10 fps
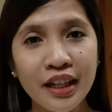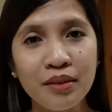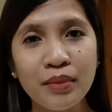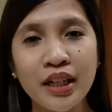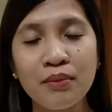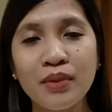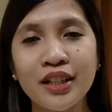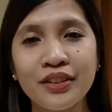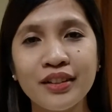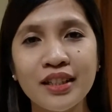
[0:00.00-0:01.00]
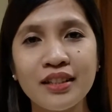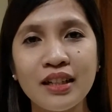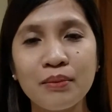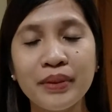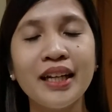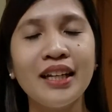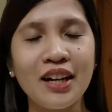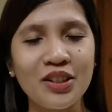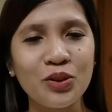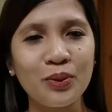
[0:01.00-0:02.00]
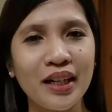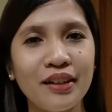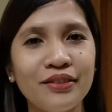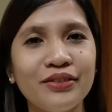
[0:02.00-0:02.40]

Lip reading: and my mother is a plain housewife.